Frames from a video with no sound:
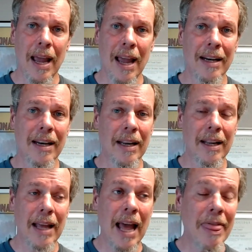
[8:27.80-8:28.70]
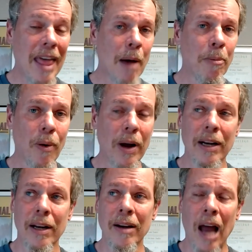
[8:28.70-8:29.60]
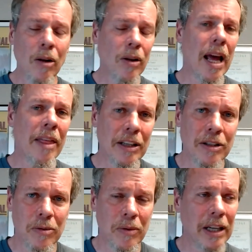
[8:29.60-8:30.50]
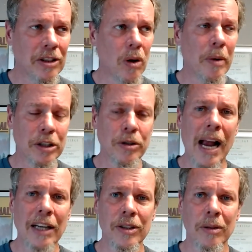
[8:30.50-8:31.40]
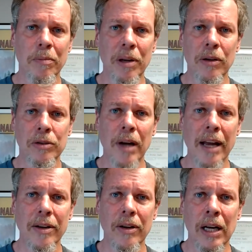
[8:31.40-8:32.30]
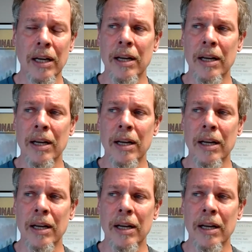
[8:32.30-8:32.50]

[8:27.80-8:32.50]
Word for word: And at that point, not only I think do you issue a retraction, but you try to